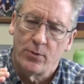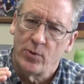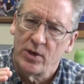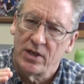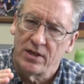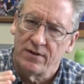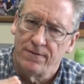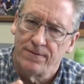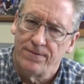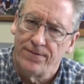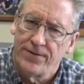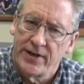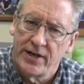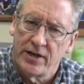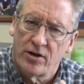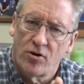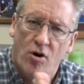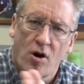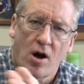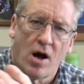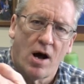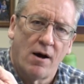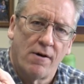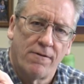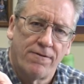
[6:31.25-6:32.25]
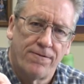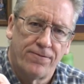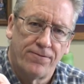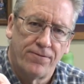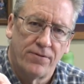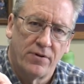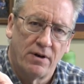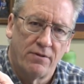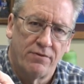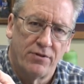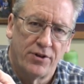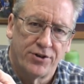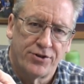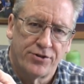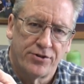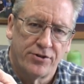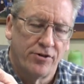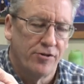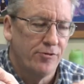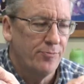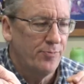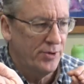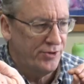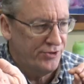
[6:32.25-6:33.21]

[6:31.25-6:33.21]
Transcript: We can veer off of the truth,